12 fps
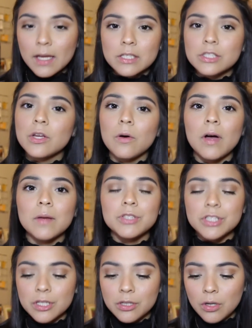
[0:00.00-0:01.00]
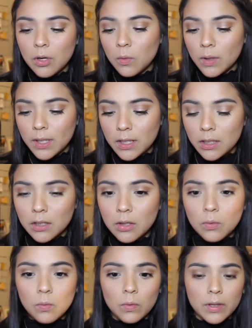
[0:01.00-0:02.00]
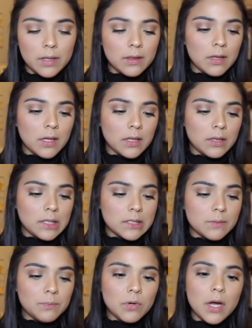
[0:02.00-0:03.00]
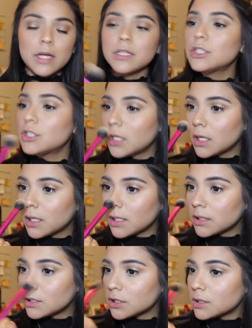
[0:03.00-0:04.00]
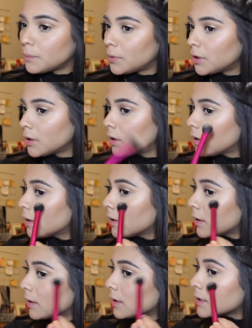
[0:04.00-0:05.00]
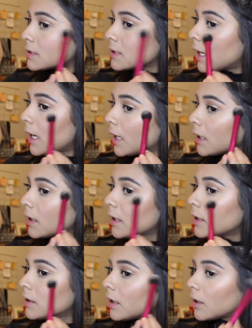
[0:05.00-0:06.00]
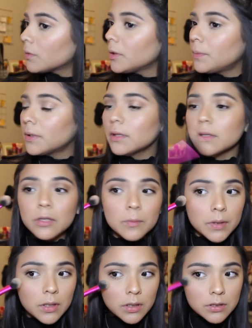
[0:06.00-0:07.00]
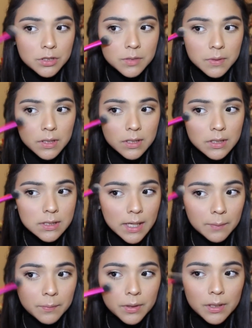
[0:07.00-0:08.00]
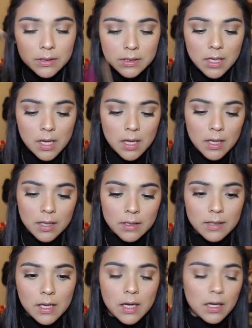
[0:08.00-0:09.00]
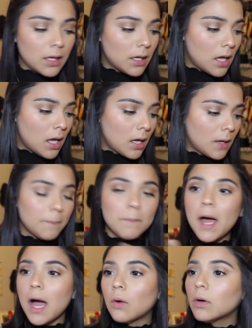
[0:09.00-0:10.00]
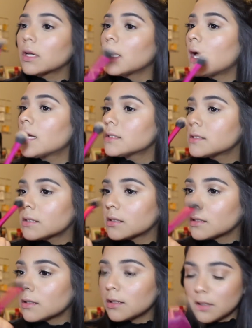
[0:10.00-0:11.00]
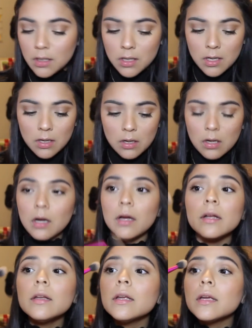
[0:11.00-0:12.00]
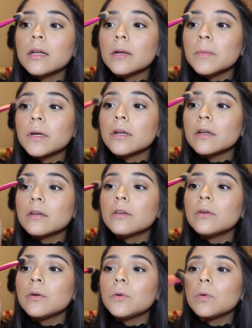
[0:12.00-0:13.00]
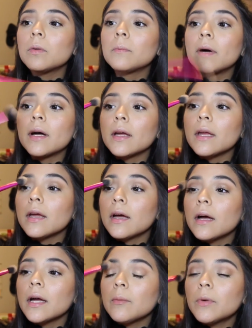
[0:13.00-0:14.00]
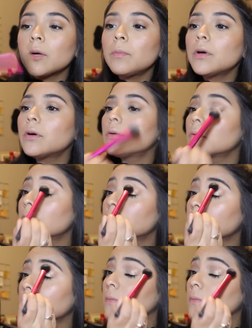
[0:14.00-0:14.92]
So I'm just gonna go in with this brush and just put on this highlighter. I only put a little bit on just because I put the Hourglass on, and I'm gonna do my eyebrow bone,